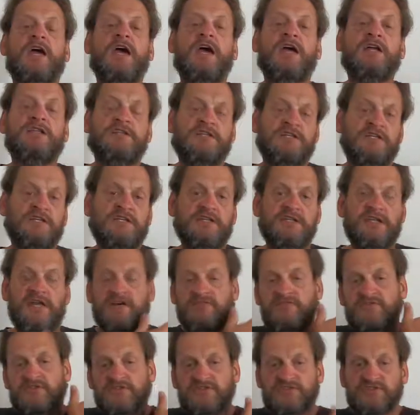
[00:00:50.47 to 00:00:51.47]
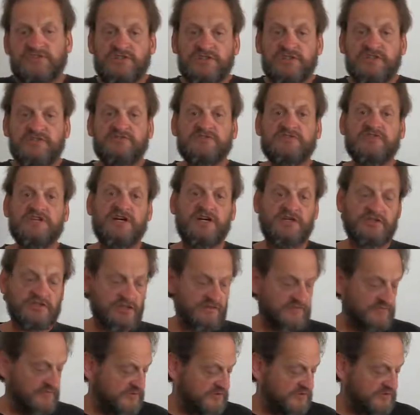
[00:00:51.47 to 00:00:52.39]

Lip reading: and you have the sleeves cut off,